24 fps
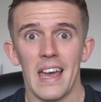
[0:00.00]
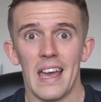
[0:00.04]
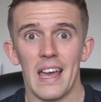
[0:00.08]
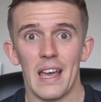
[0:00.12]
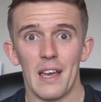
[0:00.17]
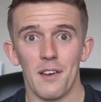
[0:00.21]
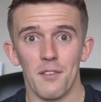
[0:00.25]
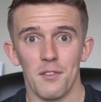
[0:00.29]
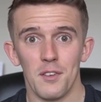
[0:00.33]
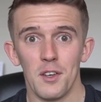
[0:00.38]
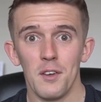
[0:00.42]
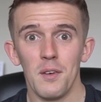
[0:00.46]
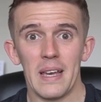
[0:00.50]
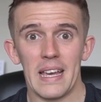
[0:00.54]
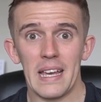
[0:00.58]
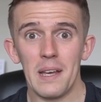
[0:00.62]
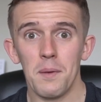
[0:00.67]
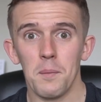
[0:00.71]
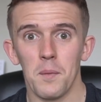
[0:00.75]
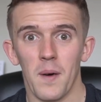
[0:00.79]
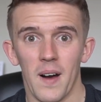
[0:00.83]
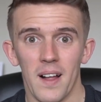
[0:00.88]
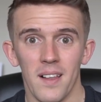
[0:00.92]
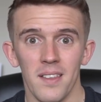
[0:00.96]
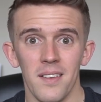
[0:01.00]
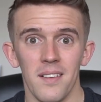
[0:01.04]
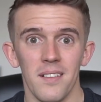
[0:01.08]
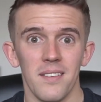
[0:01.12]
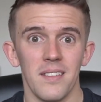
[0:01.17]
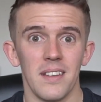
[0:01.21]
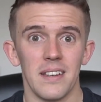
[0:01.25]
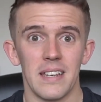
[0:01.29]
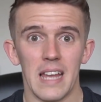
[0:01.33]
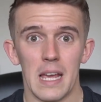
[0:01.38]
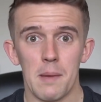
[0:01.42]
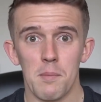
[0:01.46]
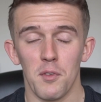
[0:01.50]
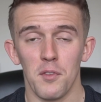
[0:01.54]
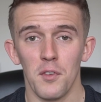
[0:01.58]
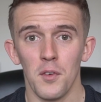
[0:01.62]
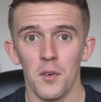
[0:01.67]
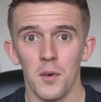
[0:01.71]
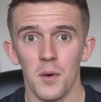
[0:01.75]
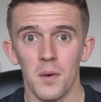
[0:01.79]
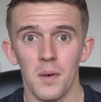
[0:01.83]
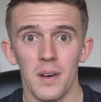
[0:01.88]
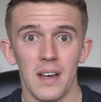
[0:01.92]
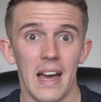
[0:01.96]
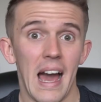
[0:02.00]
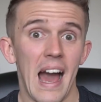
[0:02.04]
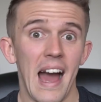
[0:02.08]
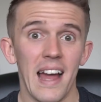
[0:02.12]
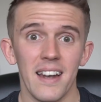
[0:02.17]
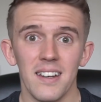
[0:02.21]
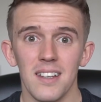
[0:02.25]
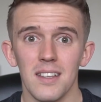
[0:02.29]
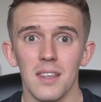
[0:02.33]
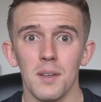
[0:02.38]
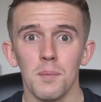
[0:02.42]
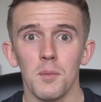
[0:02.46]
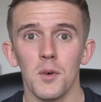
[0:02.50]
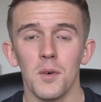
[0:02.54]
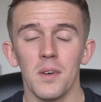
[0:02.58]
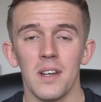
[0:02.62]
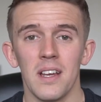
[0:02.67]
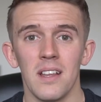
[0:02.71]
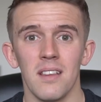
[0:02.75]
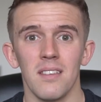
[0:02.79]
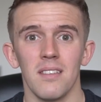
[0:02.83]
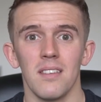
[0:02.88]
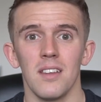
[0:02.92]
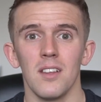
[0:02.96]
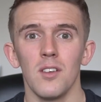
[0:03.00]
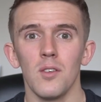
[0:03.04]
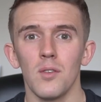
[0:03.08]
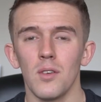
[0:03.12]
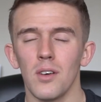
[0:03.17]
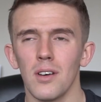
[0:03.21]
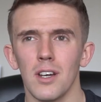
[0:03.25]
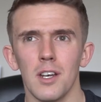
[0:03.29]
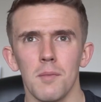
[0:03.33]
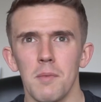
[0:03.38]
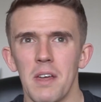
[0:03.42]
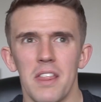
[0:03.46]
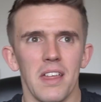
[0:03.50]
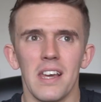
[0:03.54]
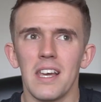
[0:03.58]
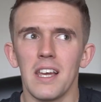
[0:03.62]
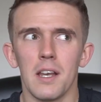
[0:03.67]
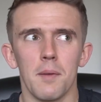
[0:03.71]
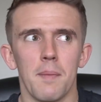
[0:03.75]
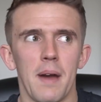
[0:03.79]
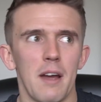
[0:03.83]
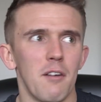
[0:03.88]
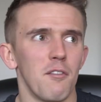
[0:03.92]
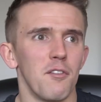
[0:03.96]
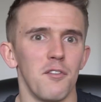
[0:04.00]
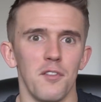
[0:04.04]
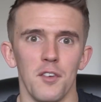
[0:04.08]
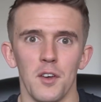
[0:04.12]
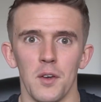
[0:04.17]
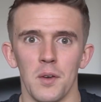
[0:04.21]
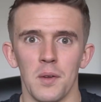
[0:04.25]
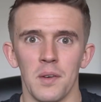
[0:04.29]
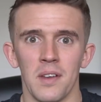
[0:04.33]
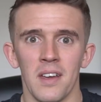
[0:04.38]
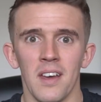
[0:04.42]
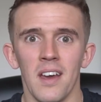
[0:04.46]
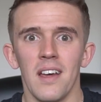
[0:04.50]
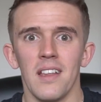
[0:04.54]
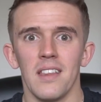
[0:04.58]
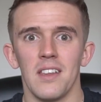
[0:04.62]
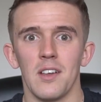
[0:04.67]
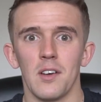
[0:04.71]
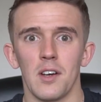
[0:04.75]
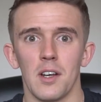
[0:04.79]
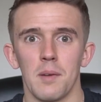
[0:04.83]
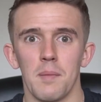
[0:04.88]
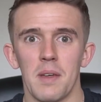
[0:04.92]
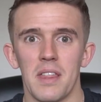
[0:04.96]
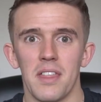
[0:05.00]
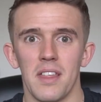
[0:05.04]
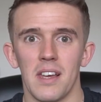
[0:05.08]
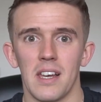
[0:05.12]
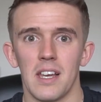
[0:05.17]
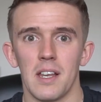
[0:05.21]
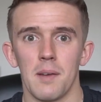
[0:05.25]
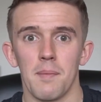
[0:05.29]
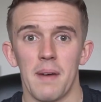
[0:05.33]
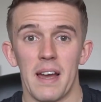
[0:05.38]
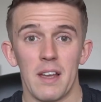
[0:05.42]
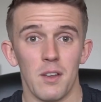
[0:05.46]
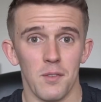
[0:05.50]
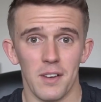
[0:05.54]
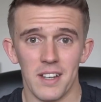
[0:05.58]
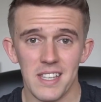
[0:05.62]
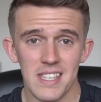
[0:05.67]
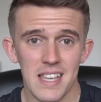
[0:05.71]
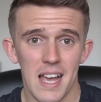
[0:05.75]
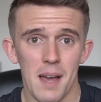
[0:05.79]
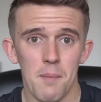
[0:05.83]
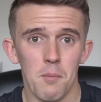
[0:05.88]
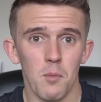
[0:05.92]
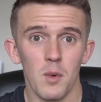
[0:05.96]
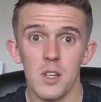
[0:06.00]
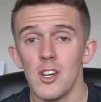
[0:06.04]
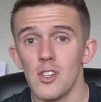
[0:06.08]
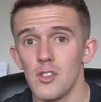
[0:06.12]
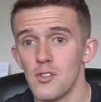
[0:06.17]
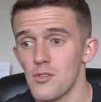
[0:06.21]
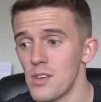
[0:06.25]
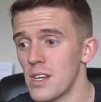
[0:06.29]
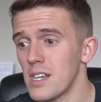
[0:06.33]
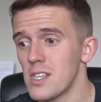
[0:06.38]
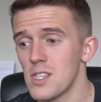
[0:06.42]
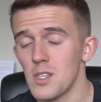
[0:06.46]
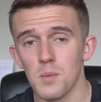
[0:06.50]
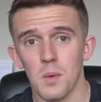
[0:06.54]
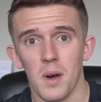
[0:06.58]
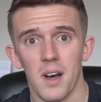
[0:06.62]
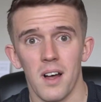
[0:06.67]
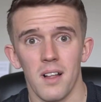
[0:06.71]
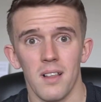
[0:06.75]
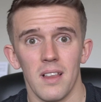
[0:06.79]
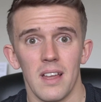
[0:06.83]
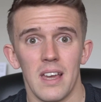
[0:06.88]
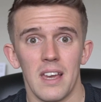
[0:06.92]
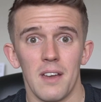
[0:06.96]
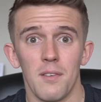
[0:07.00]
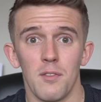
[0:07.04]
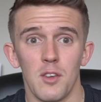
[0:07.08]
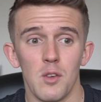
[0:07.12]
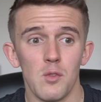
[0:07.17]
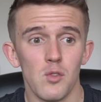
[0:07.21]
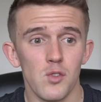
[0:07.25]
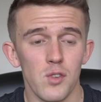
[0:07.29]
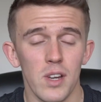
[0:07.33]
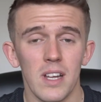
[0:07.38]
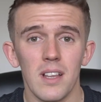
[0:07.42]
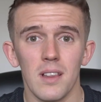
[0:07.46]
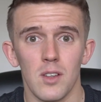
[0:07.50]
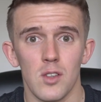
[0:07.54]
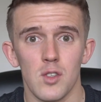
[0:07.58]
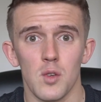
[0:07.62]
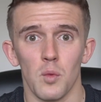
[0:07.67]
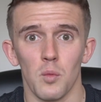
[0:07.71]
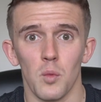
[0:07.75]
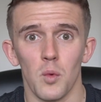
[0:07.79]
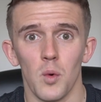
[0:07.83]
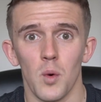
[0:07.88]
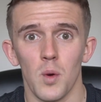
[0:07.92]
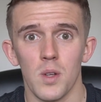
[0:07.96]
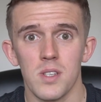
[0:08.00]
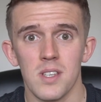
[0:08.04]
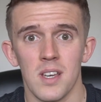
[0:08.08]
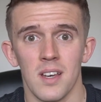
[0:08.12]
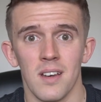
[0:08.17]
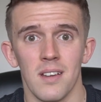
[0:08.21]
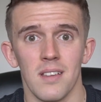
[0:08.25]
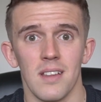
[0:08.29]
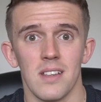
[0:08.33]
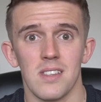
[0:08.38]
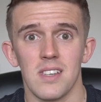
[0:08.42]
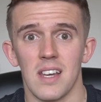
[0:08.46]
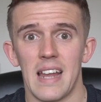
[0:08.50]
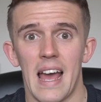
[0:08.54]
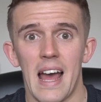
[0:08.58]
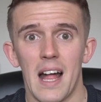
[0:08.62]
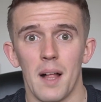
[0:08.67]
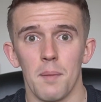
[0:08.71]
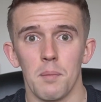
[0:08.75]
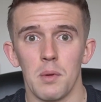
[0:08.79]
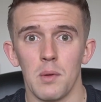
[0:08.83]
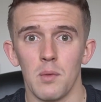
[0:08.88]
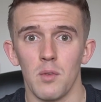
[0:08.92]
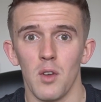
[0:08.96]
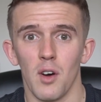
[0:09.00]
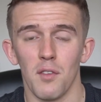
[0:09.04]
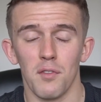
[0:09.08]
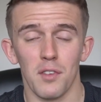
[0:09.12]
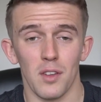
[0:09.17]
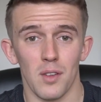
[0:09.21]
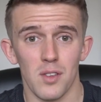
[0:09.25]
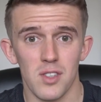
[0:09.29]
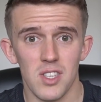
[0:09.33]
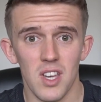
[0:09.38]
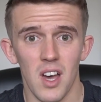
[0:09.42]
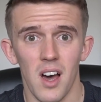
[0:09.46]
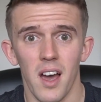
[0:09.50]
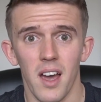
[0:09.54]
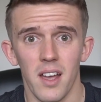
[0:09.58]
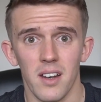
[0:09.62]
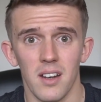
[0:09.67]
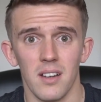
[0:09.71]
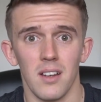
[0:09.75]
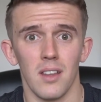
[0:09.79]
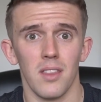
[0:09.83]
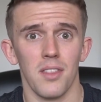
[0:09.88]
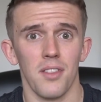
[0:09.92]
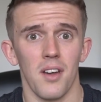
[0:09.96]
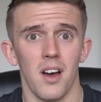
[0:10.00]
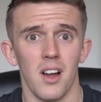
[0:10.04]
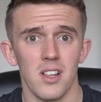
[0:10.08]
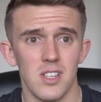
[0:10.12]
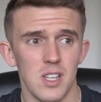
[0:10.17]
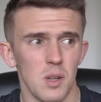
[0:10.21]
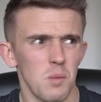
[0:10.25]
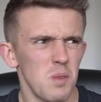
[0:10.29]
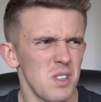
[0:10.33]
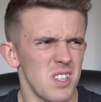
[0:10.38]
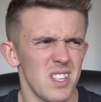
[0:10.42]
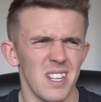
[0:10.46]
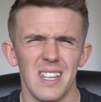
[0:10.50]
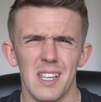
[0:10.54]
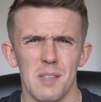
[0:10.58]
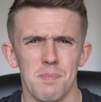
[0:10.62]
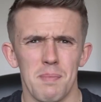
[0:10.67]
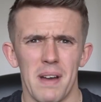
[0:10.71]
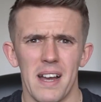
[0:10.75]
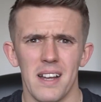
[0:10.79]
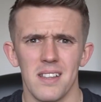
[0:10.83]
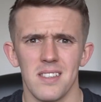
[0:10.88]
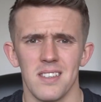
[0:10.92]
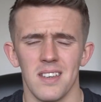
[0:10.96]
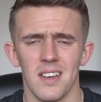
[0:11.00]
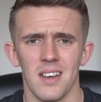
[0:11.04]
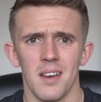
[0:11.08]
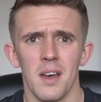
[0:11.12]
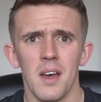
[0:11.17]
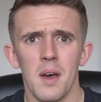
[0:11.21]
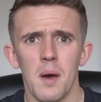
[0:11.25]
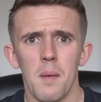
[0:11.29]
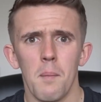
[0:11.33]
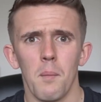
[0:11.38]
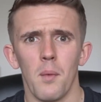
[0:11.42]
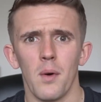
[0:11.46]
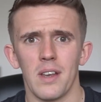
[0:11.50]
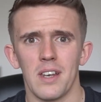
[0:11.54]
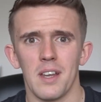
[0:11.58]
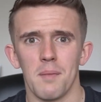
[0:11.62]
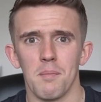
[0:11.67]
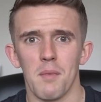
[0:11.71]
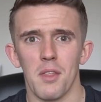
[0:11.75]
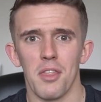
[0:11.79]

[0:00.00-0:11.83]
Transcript: If you eat well the day before and in the morning, then you're not going to be thinking about food. You're going to be thinking about your exam. With drinks as well, if you drink lots of water, that's going to help you not feel tired and lethargic, which links back to point number